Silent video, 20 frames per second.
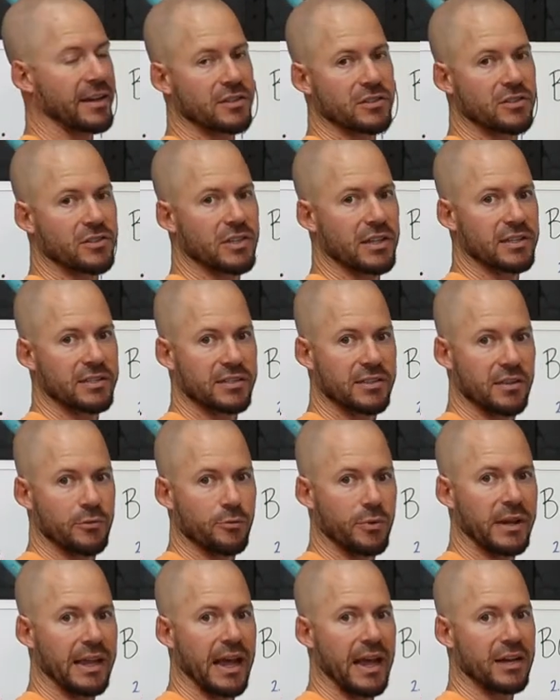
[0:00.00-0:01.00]
is just the
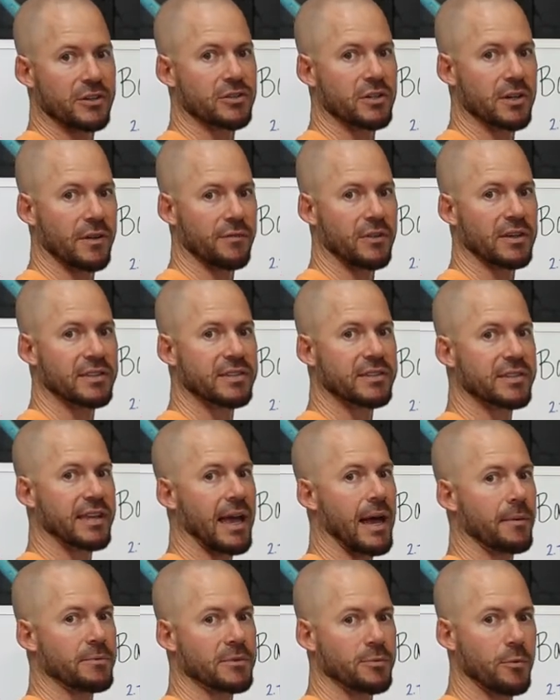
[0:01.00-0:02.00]
reaction of the
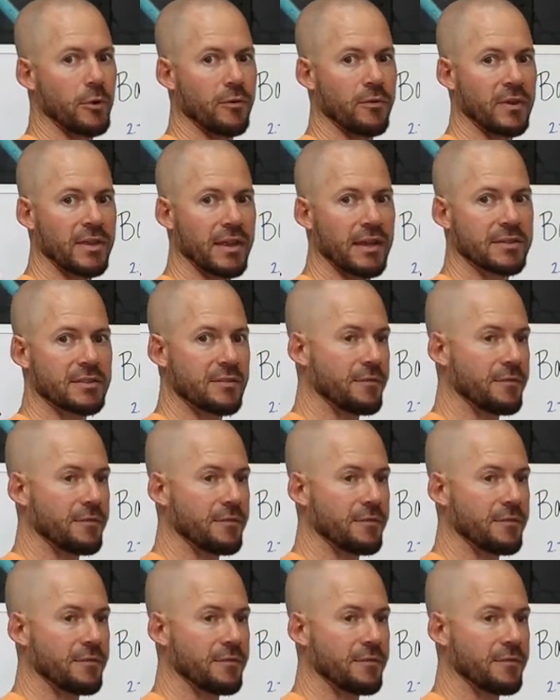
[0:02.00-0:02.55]
scaps moving, that's